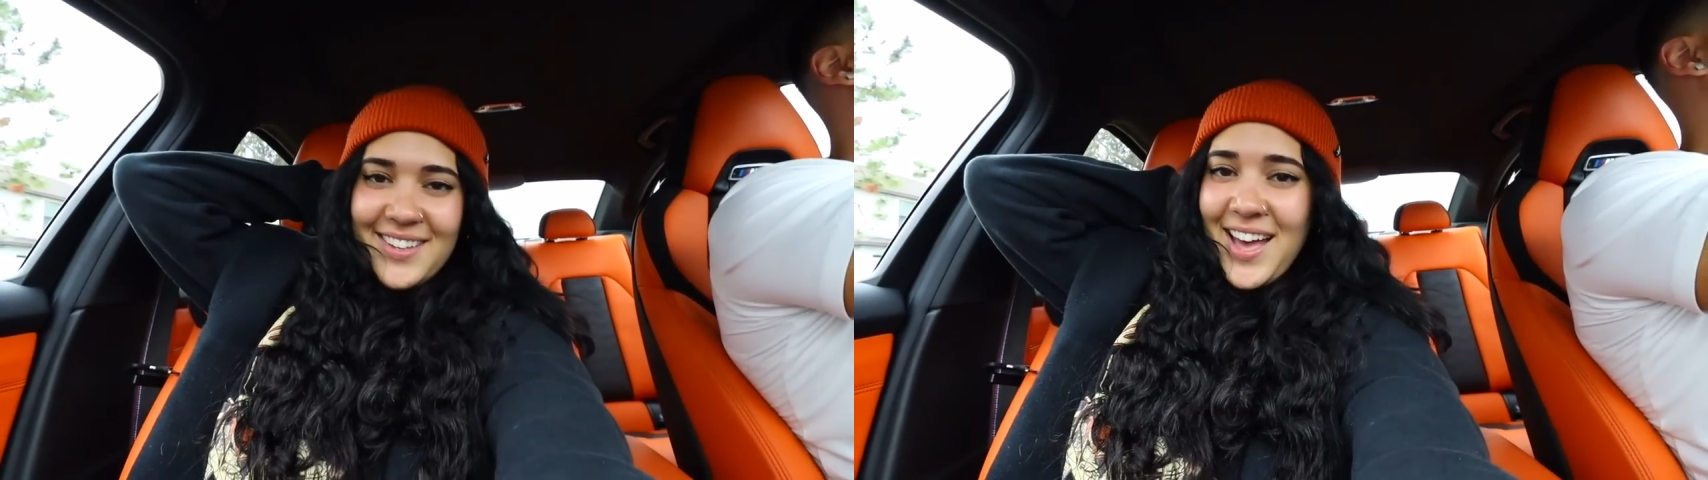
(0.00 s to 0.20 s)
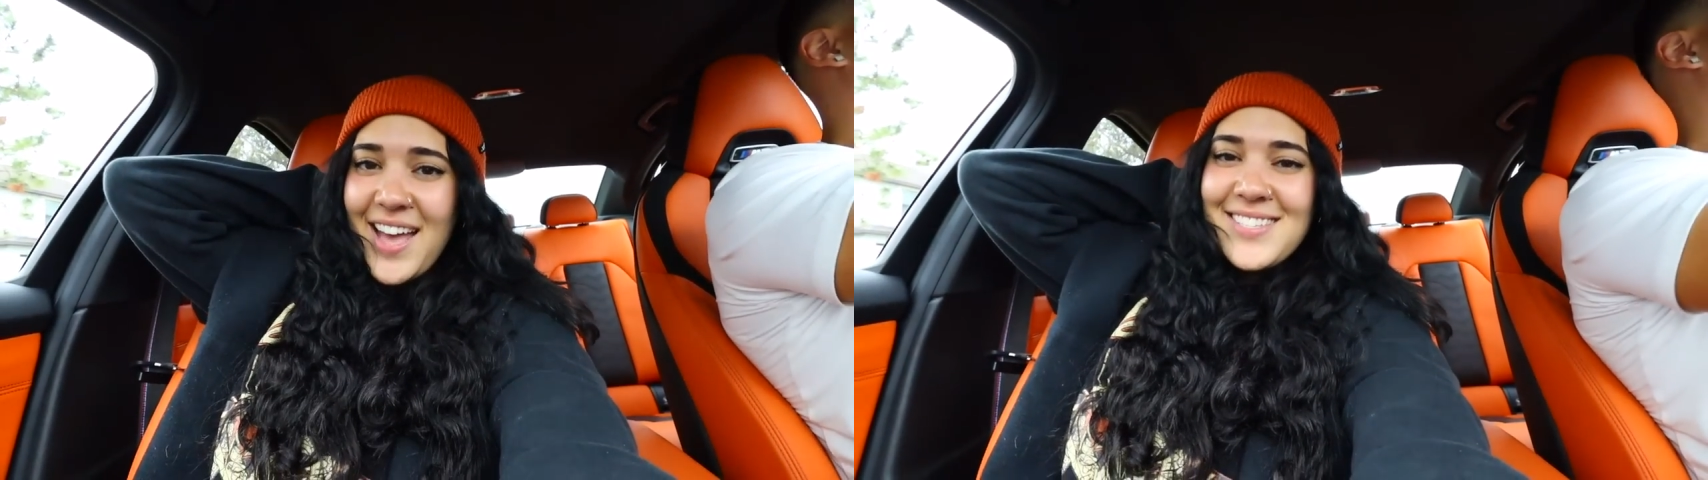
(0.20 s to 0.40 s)

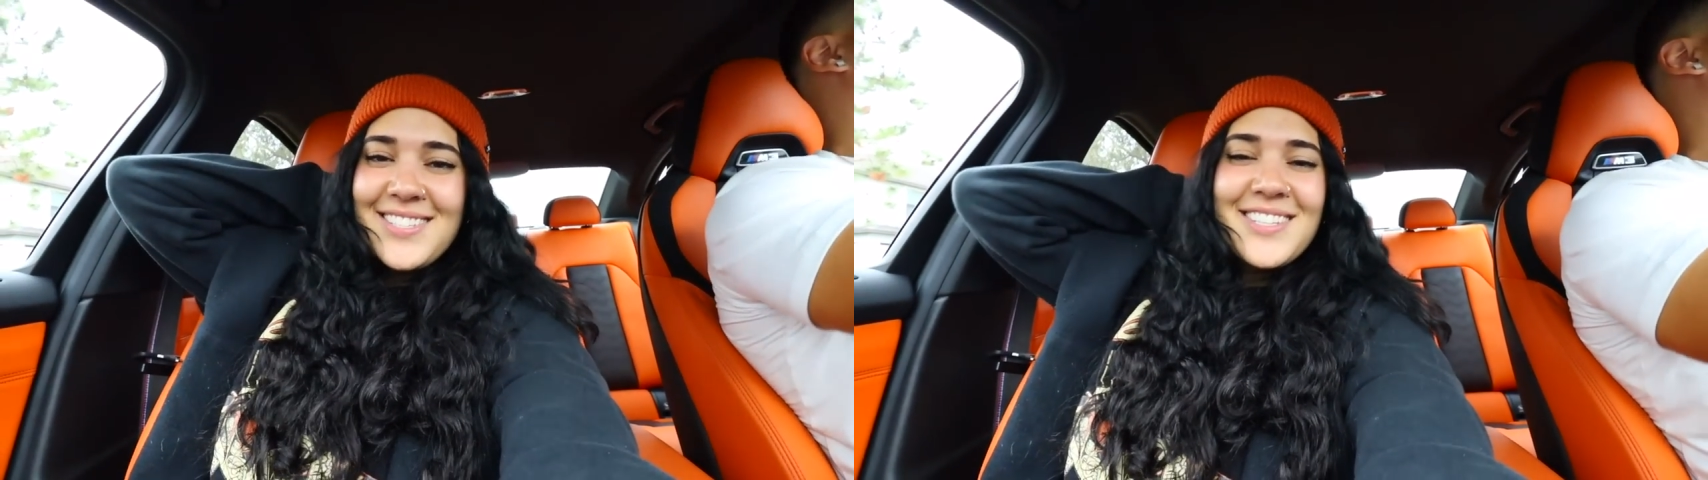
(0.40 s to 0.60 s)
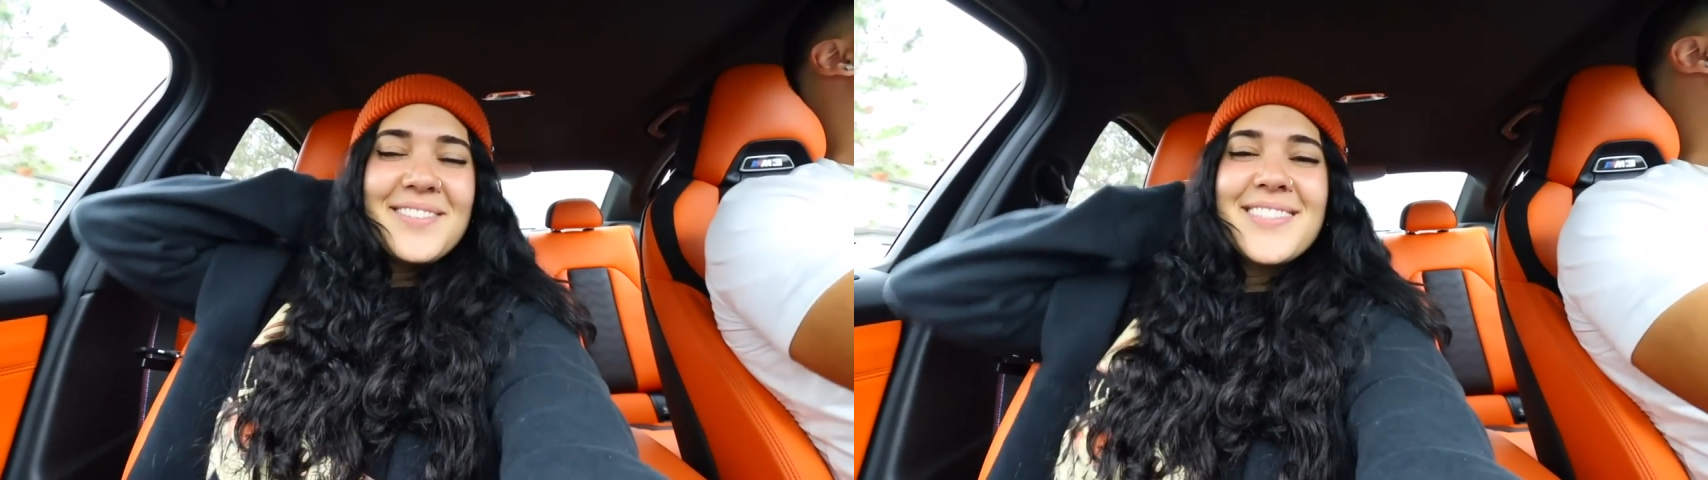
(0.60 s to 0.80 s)

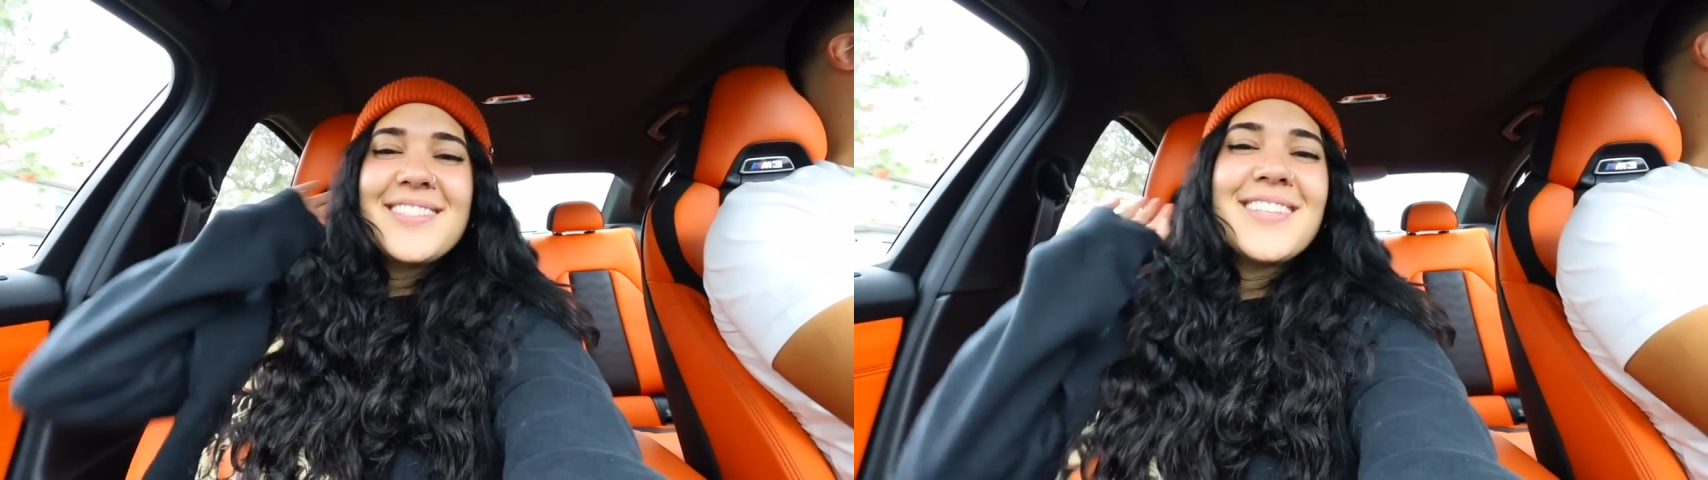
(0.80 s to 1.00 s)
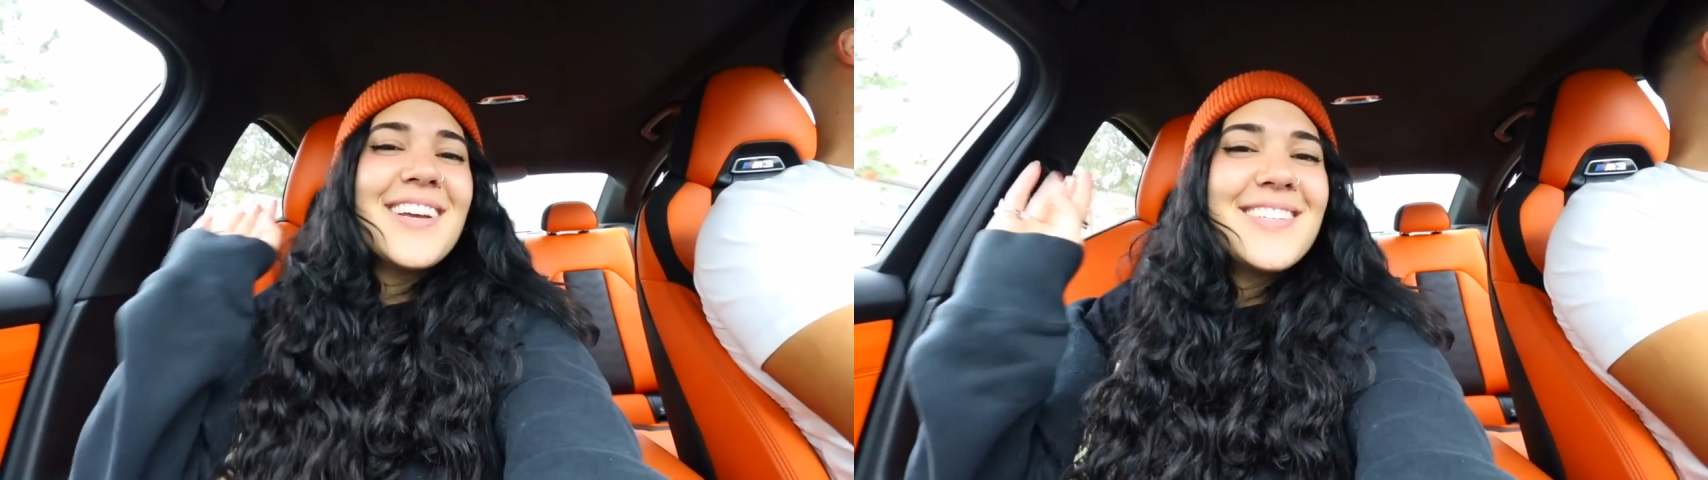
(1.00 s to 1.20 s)
Guys, this was
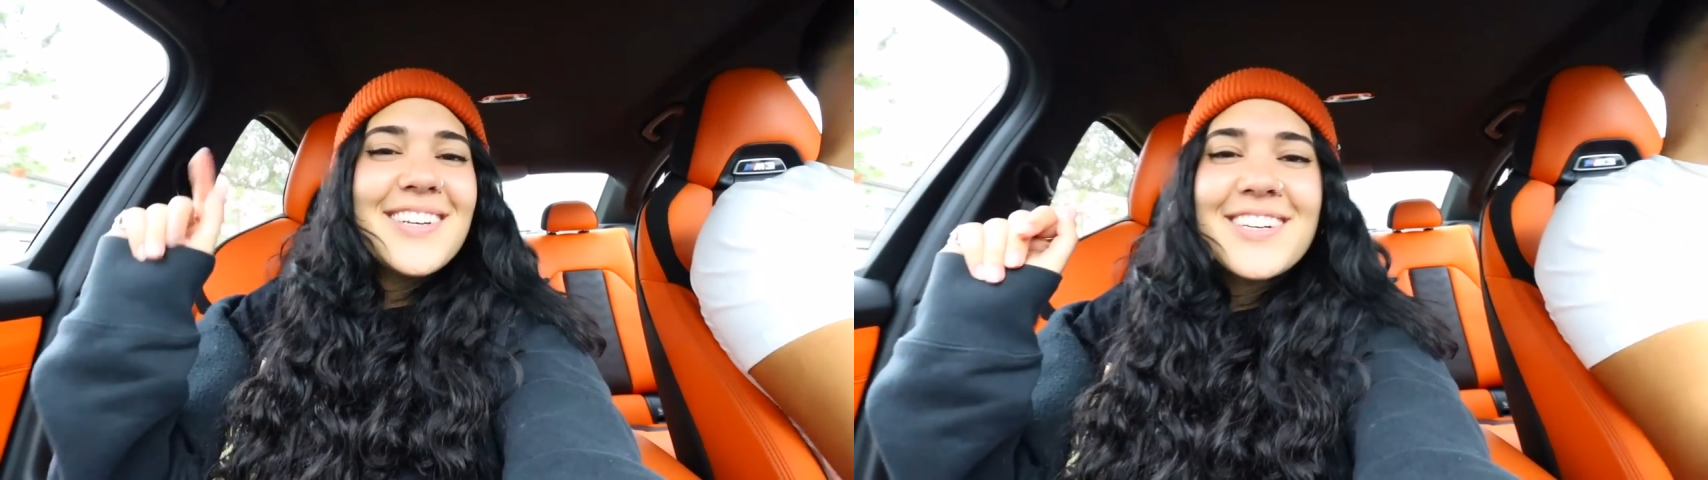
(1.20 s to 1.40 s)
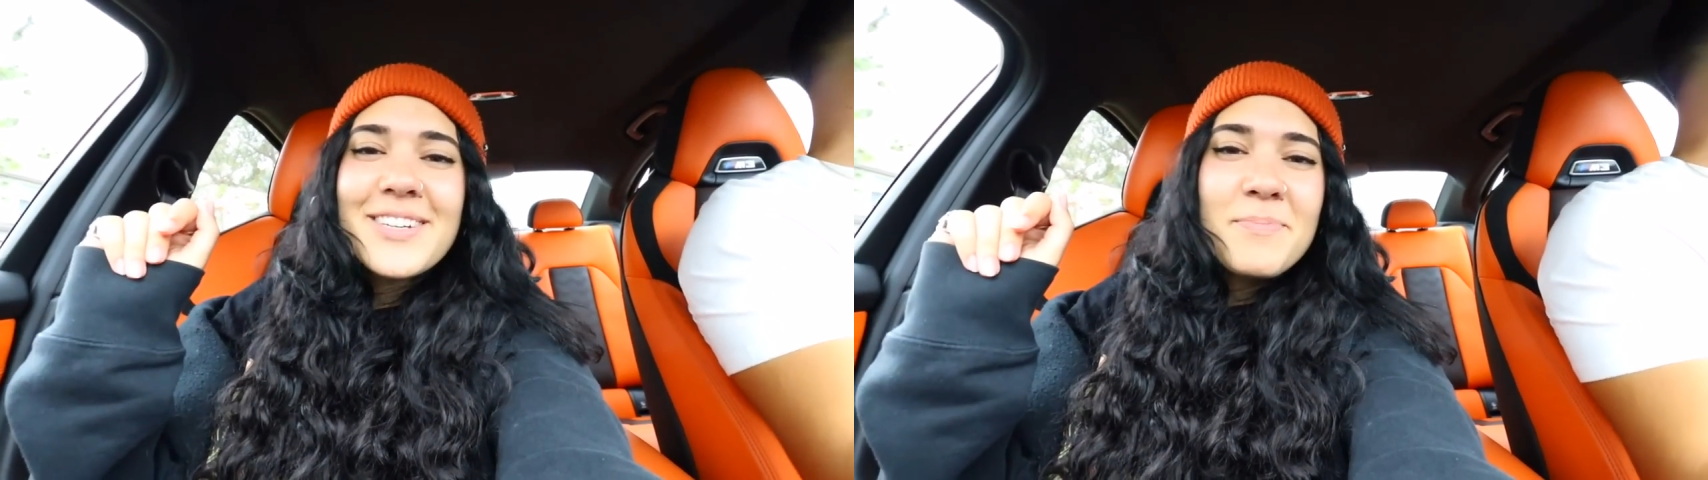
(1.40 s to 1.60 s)
such
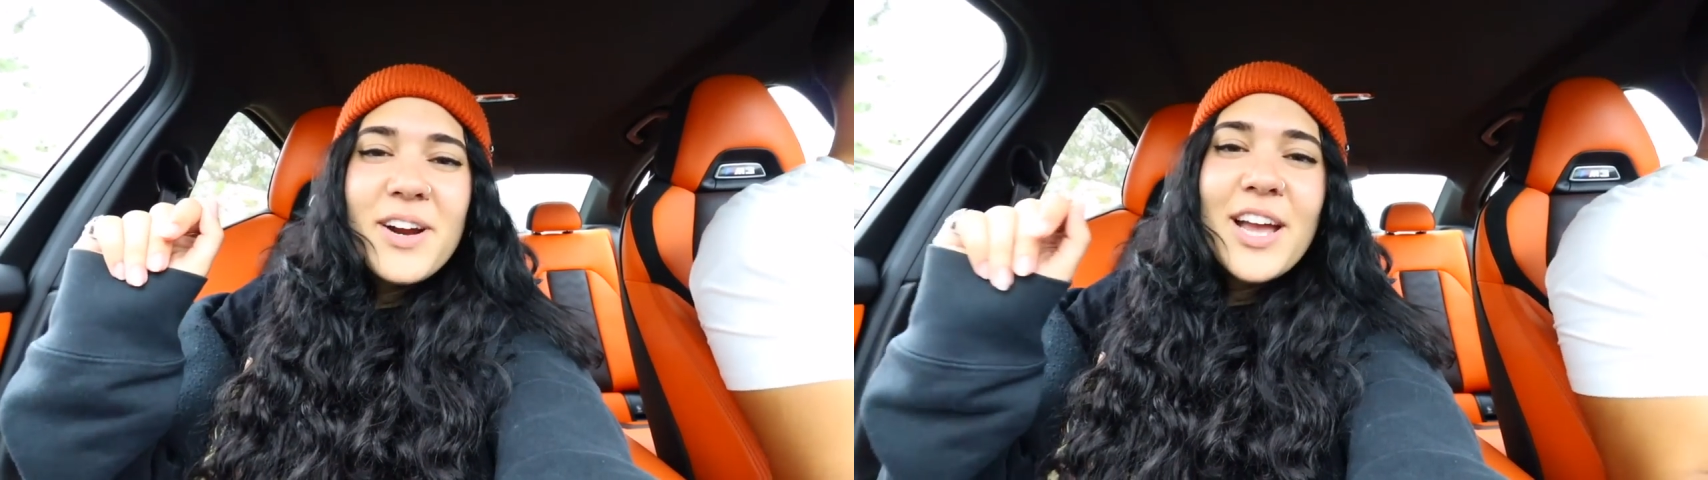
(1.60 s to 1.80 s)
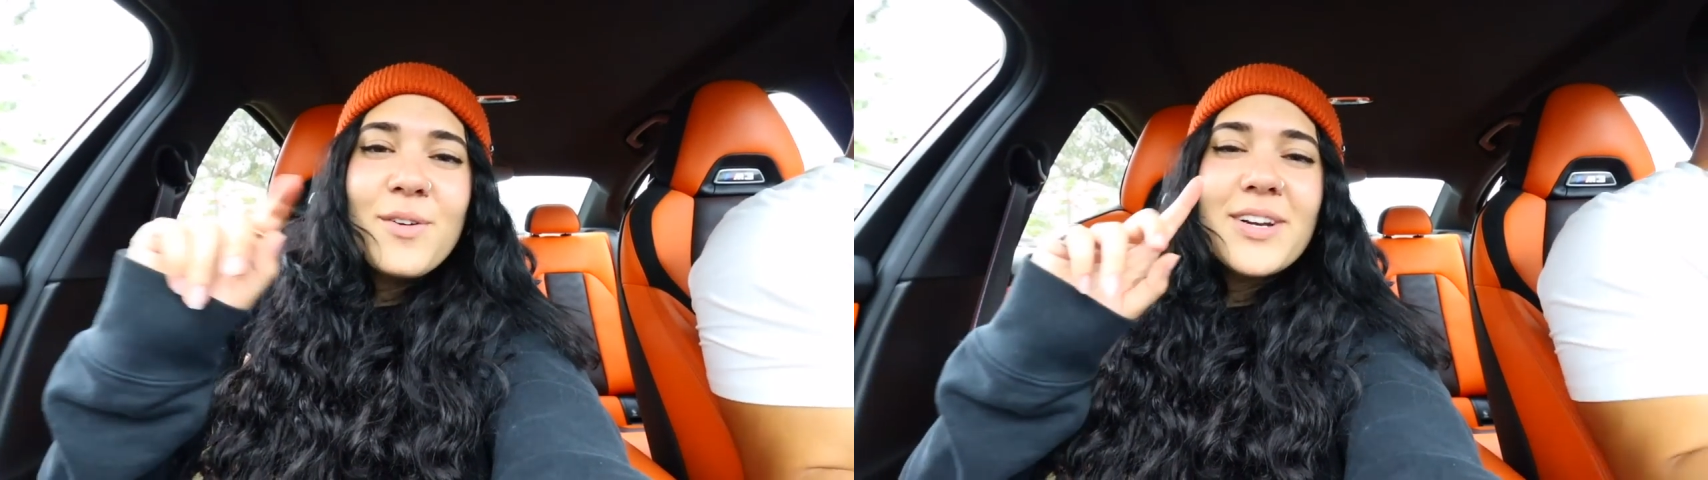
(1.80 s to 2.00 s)
a good prank.